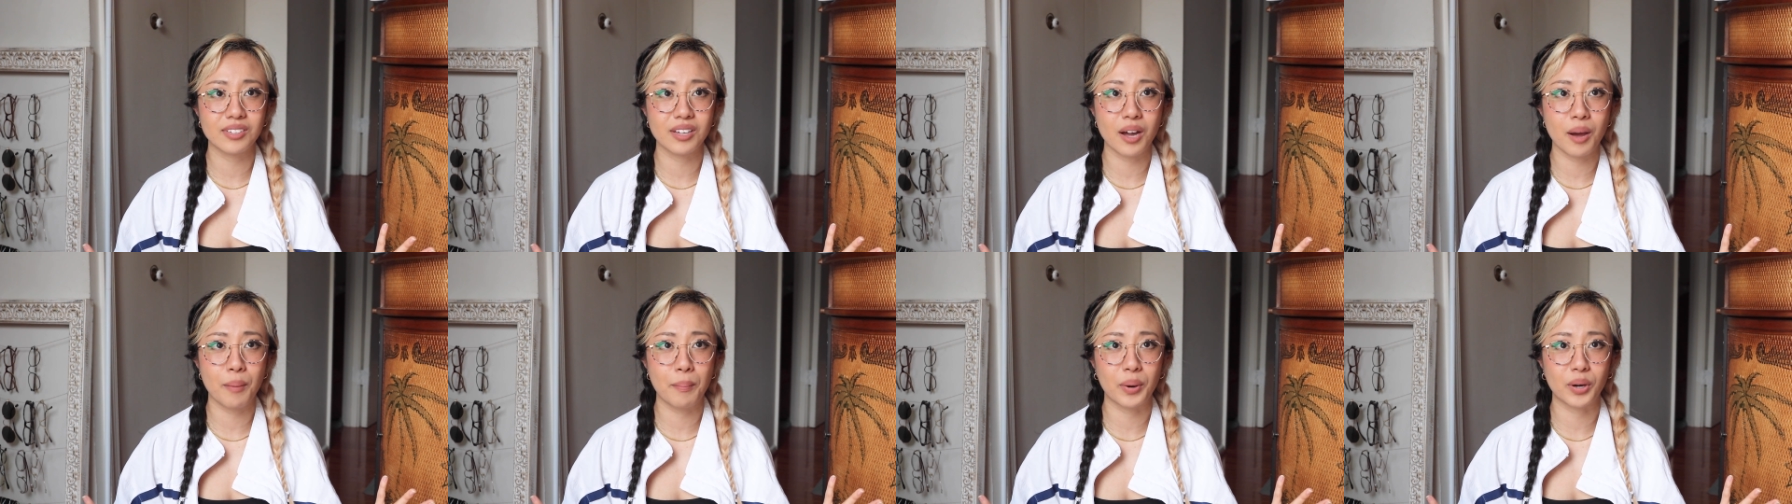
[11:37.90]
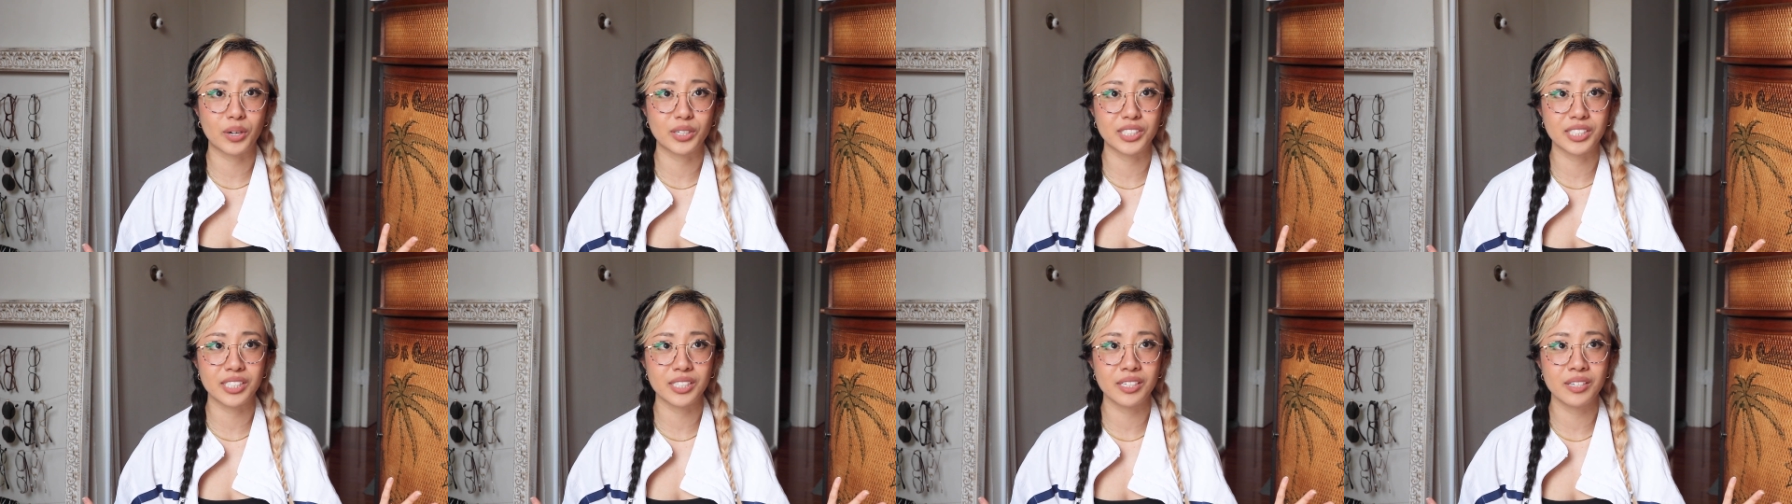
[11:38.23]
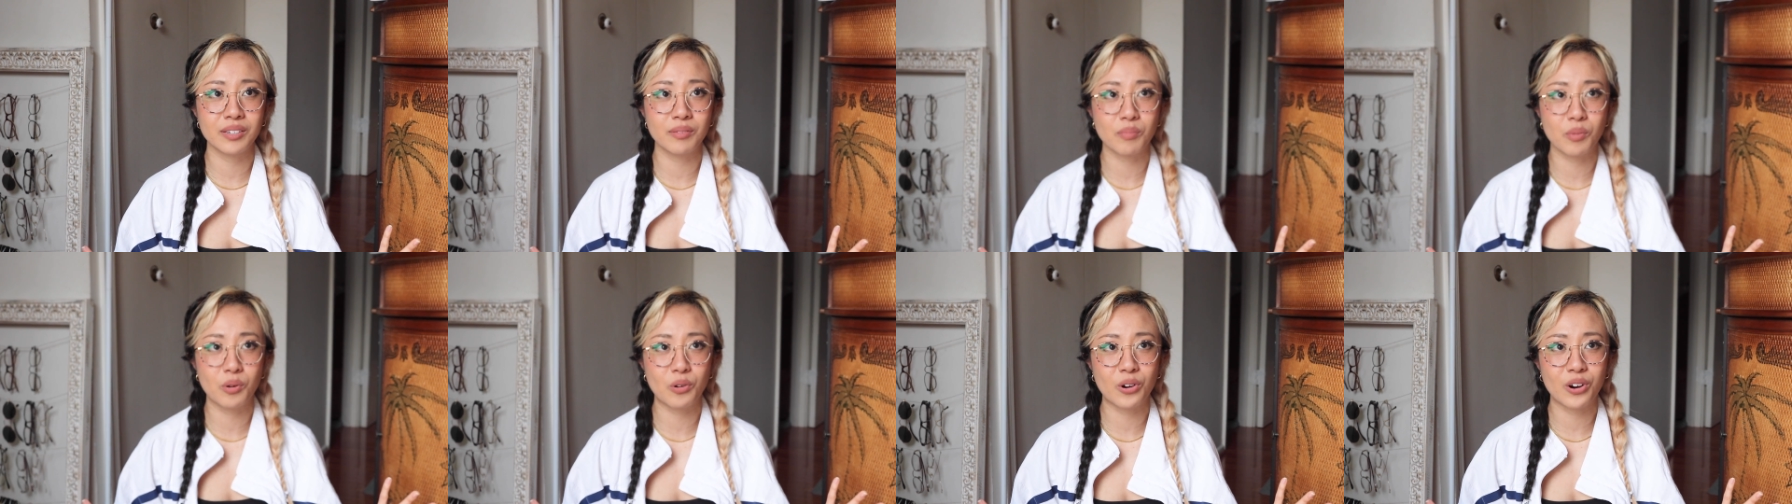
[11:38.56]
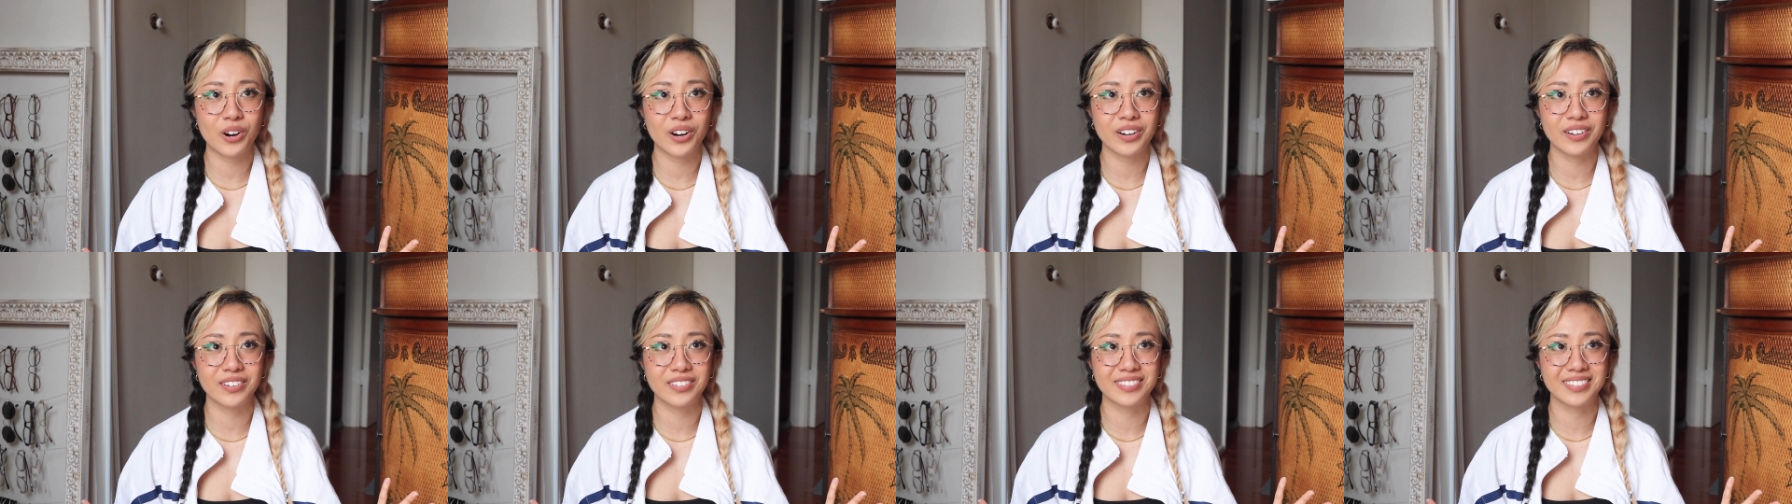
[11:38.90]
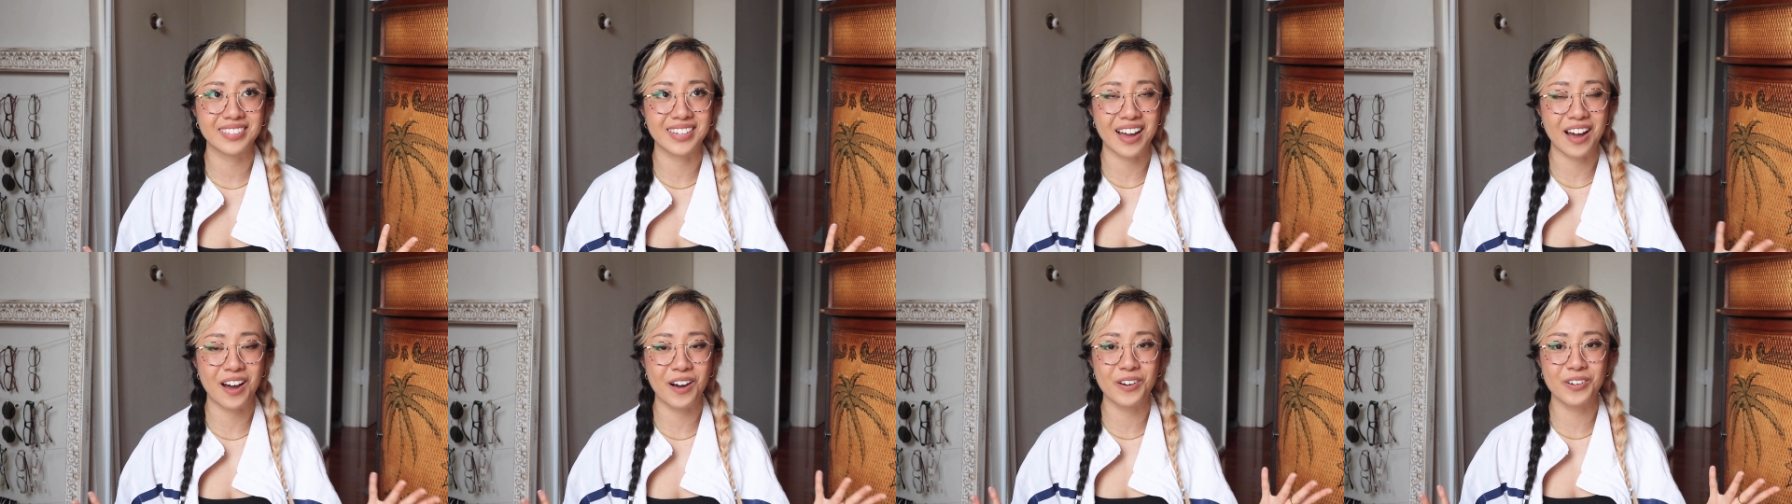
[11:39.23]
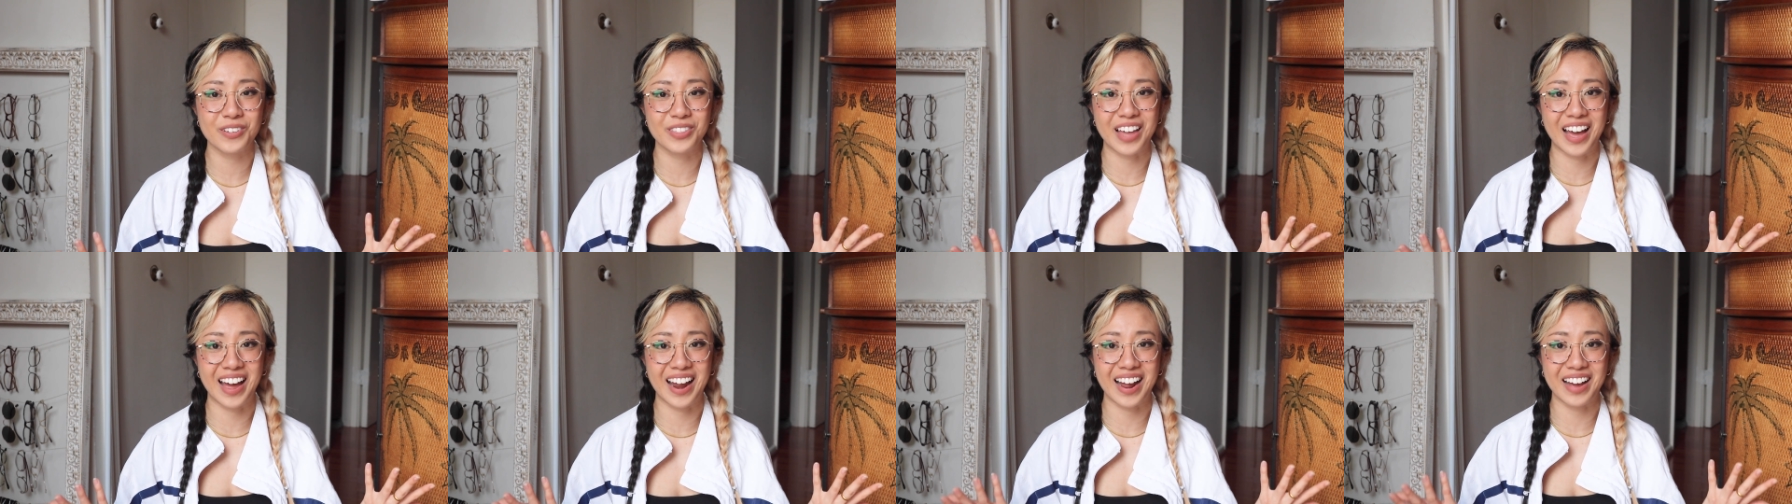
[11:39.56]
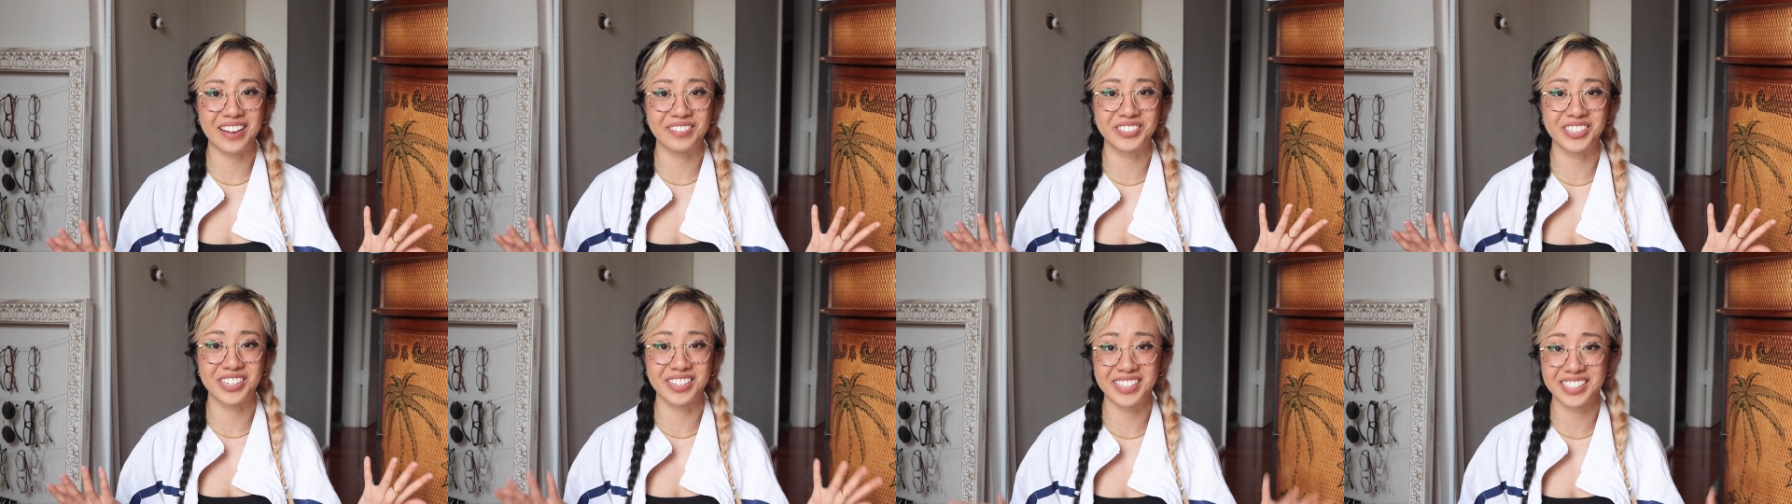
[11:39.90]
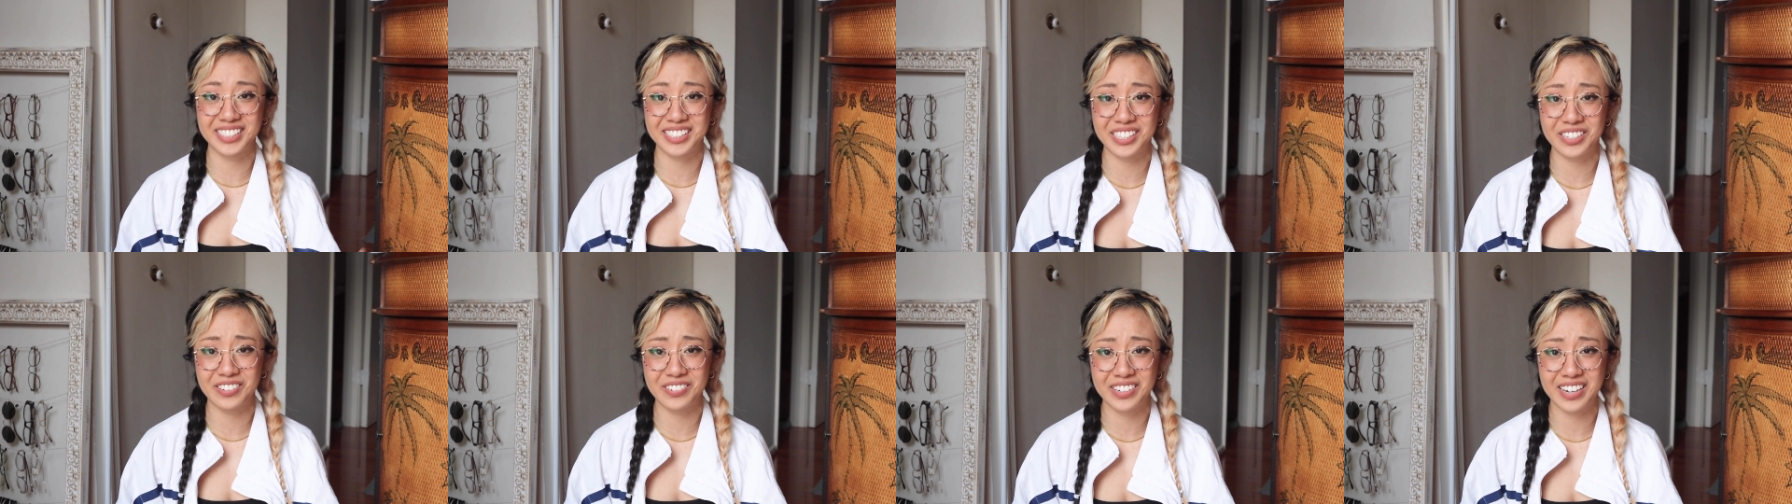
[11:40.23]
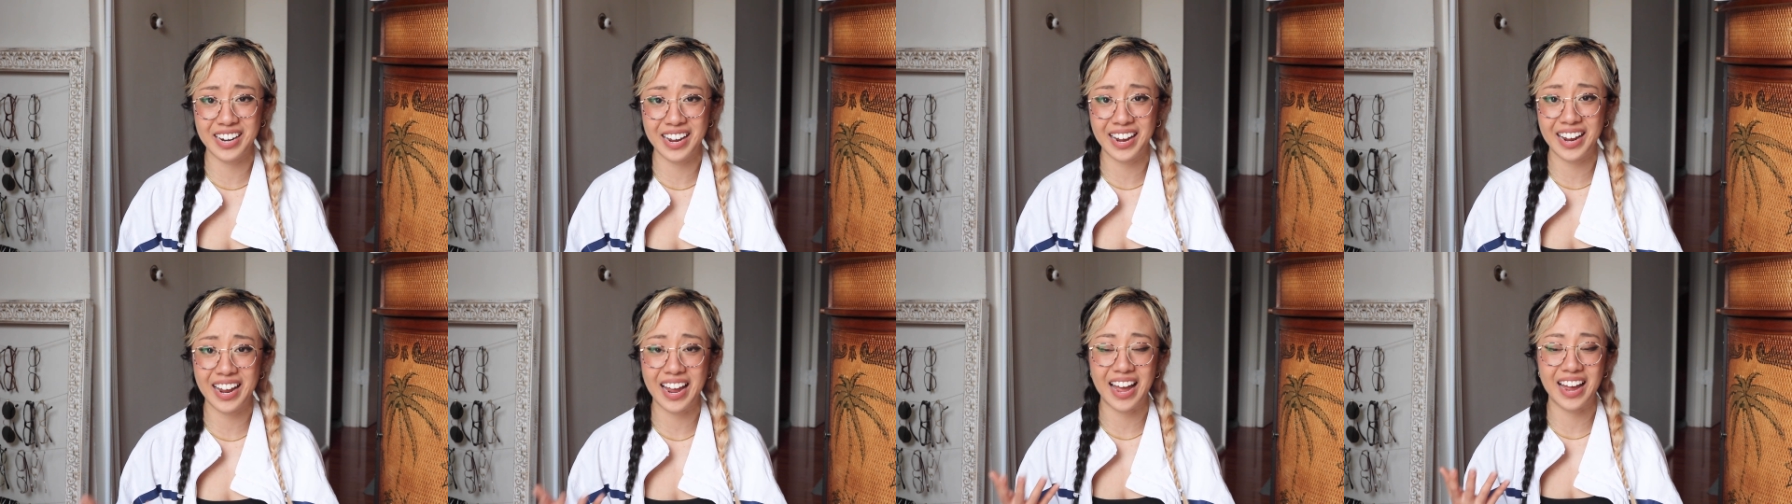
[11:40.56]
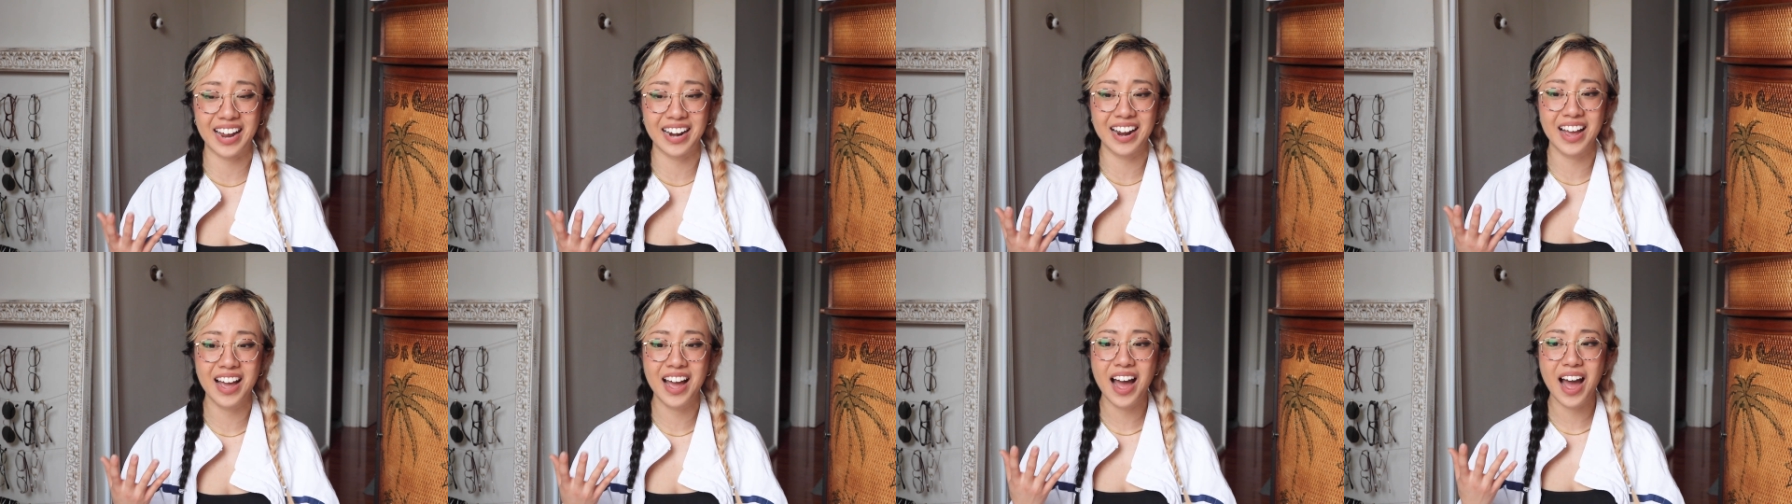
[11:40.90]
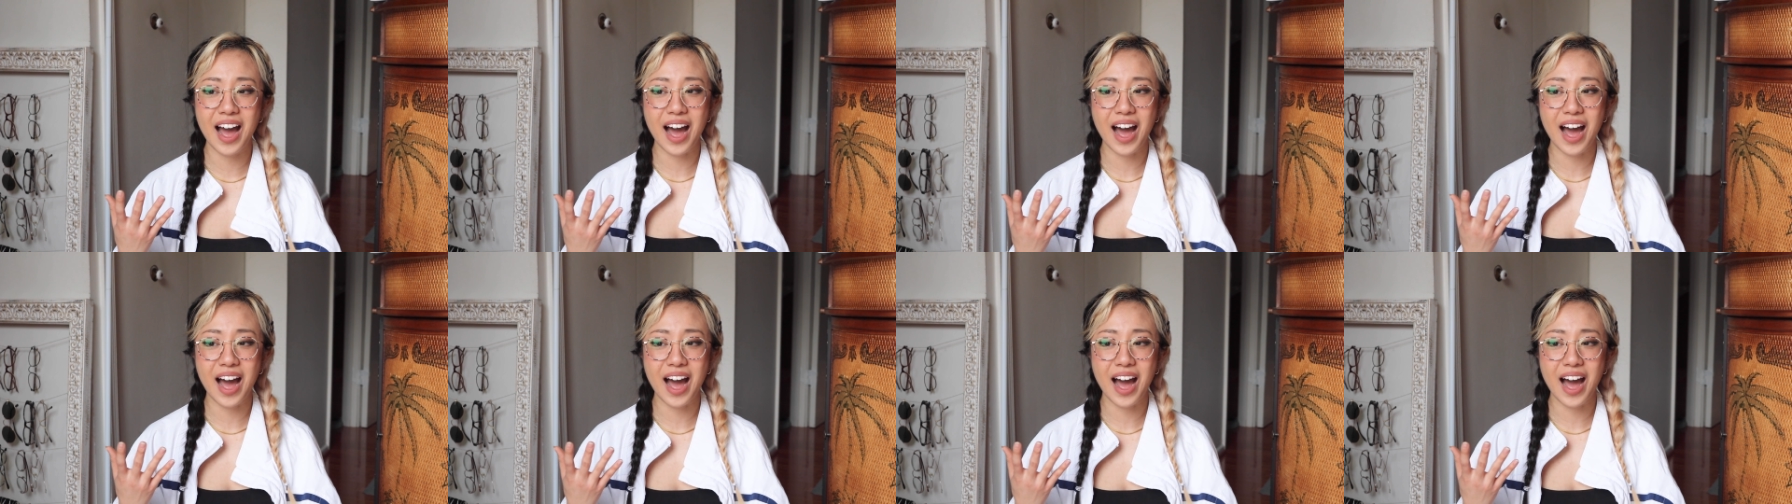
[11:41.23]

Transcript: a person more now that I've done this Q and A, and